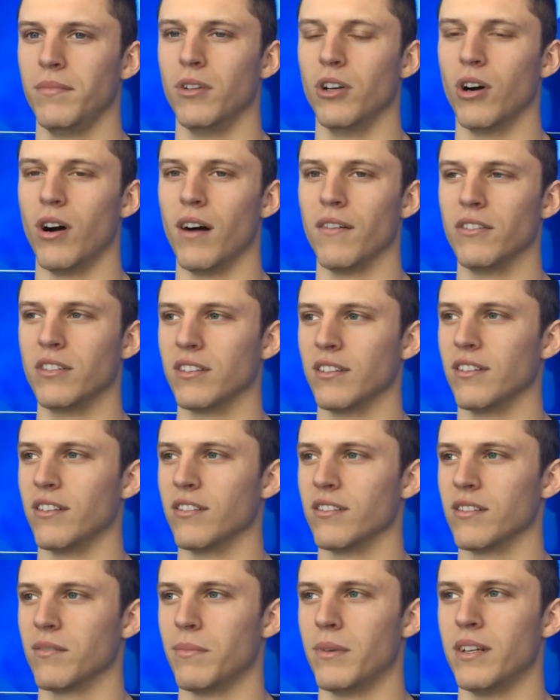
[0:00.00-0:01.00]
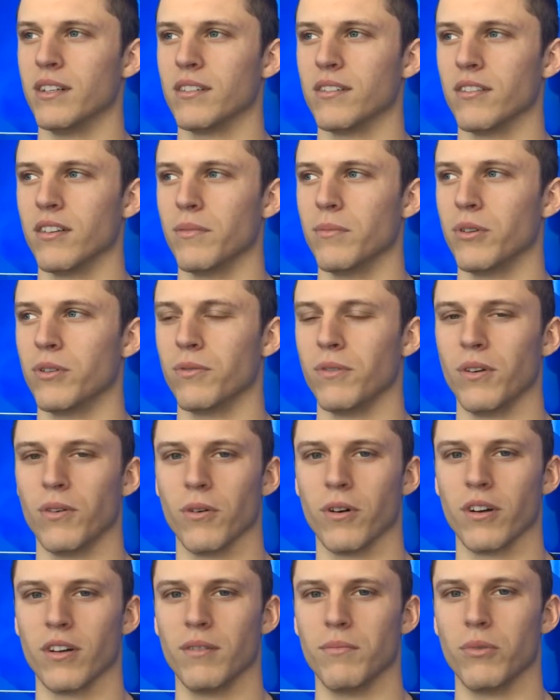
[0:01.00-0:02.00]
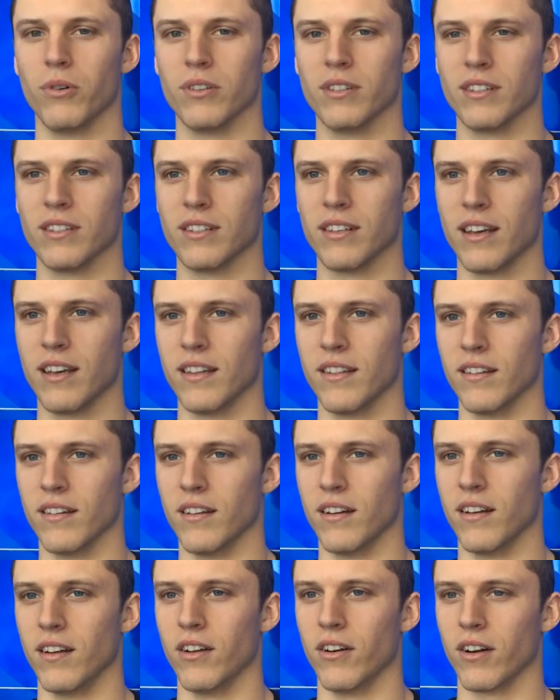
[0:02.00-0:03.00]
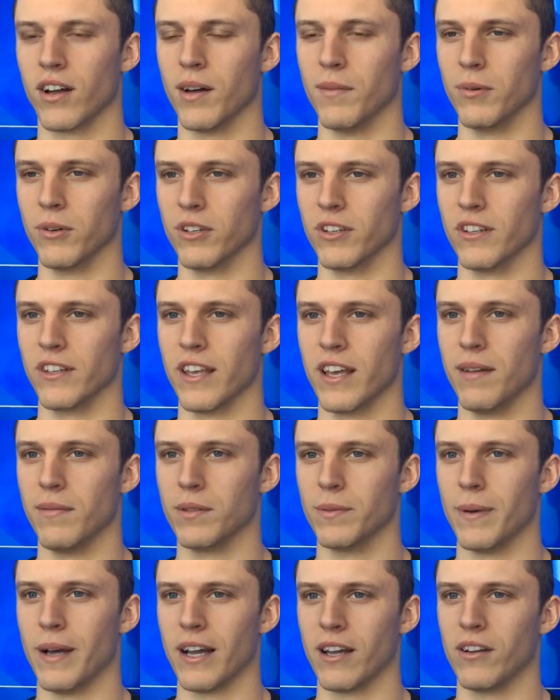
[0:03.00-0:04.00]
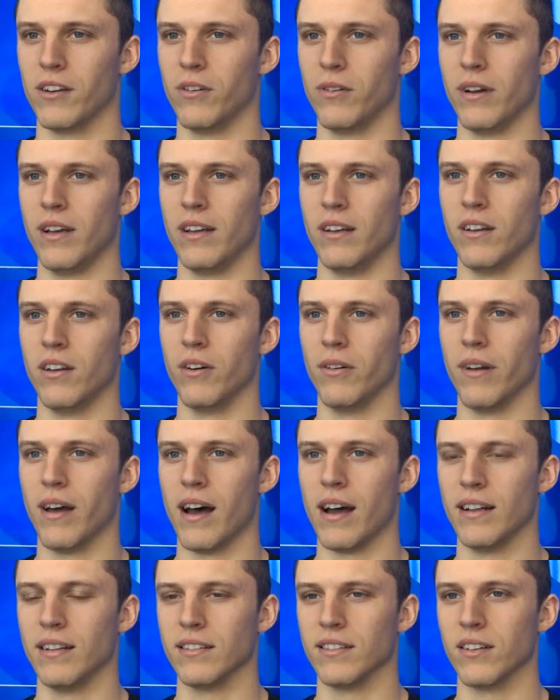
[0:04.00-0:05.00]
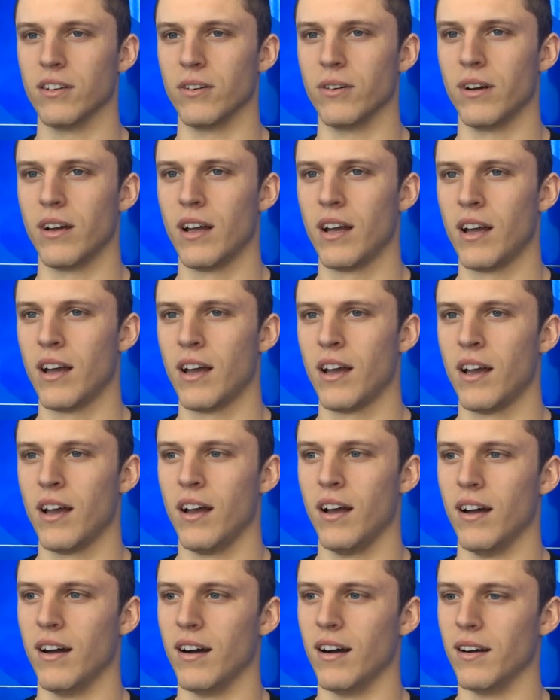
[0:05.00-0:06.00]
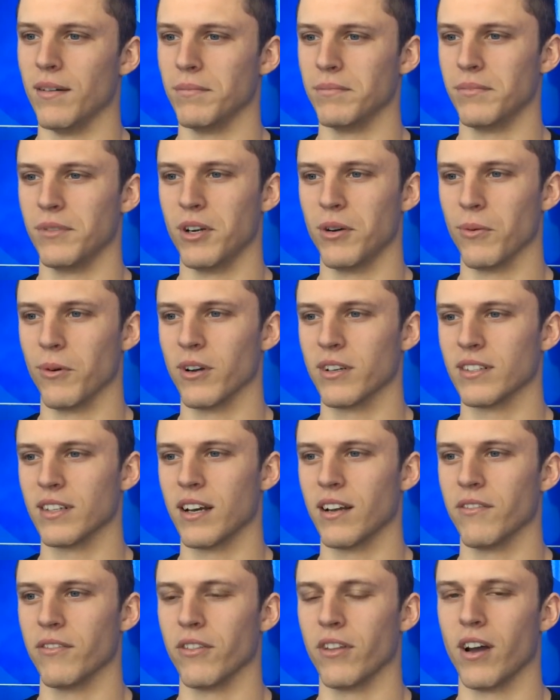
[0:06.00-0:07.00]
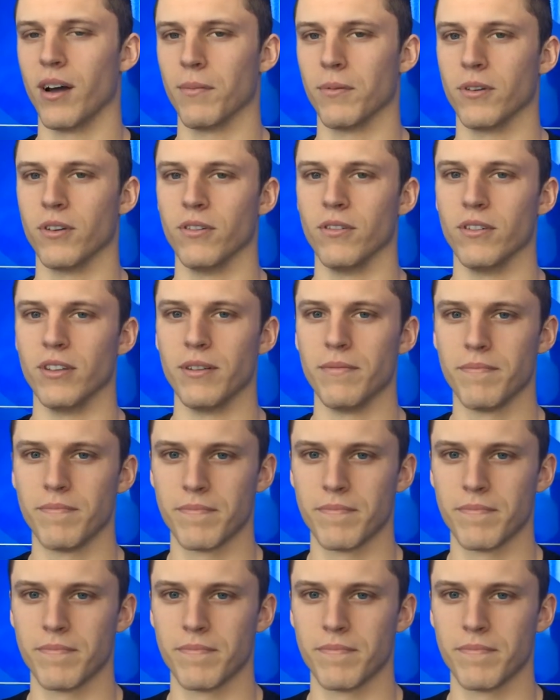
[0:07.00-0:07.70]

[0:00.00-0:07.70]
you know, obviously there's some history between Oregon and Boise State, and you know, a couple good games back in 08 and 09. So, um, you know, we're excited for the opportunity